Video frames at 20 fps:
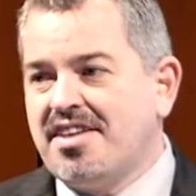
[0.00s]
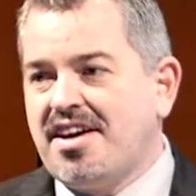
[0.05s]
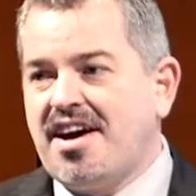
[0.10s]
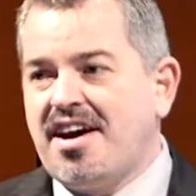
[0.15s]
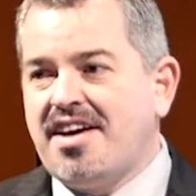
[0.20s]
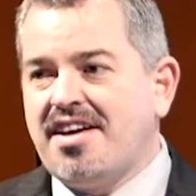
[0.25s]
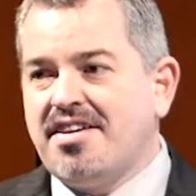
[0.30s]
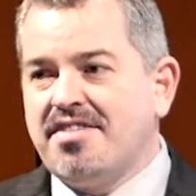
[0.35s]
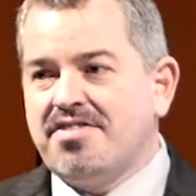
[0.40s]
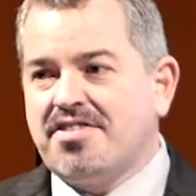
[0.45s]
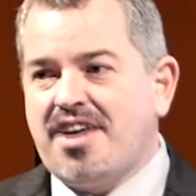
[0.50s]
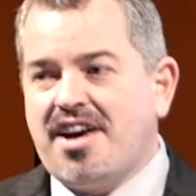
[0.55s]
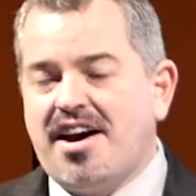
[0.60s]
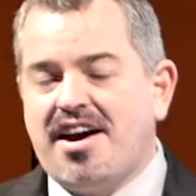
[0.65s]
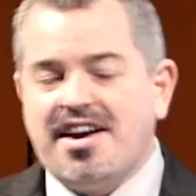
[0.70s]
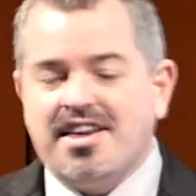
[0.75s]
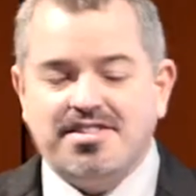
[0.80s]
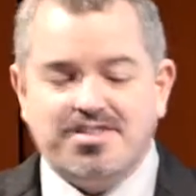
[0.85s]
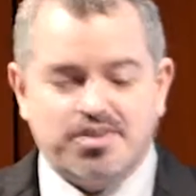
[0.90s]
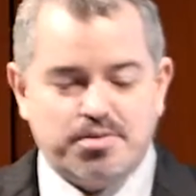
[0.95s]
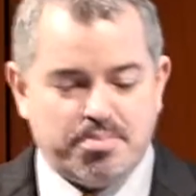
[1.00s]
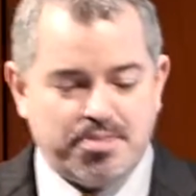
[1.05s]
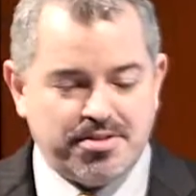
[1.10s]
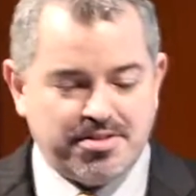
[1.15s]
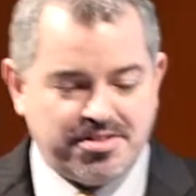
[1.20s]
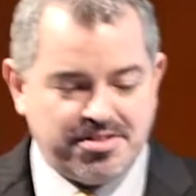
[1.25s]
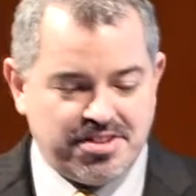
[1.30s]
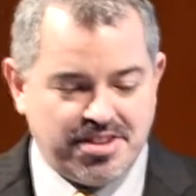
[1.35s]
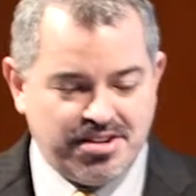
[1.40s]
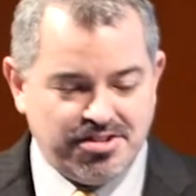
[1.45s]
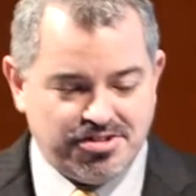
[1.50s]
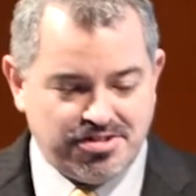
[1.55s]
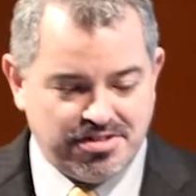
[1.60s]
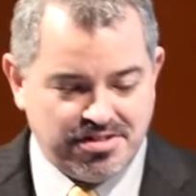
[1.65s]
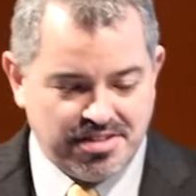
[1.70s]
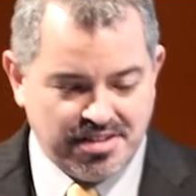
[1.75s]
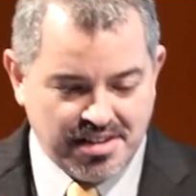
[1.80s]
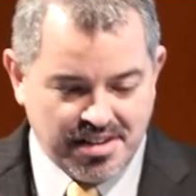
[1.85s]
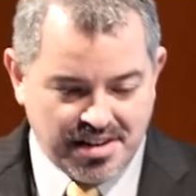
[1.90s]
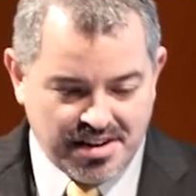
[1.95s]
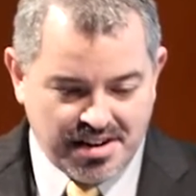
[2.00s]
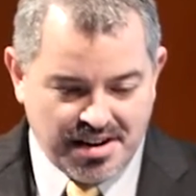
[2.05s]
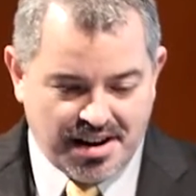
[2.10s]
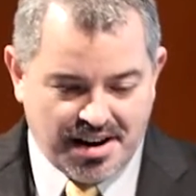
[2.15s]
I had this presentation